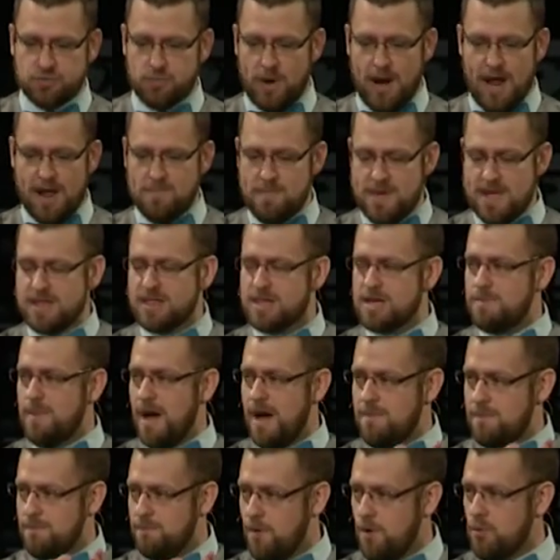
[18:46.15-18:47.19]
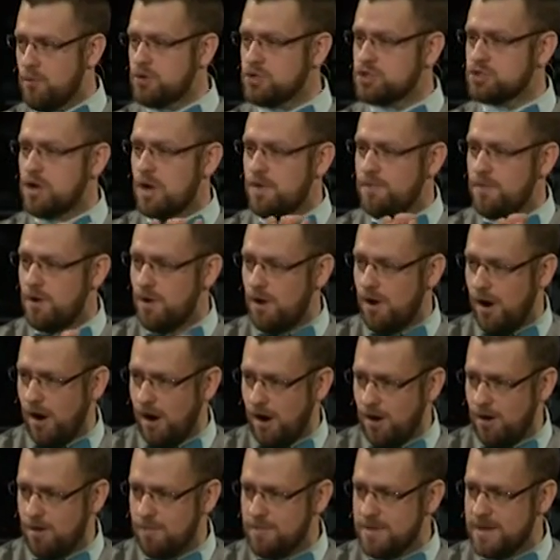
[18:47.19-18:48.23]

when I meet them, I'm focused on their heart.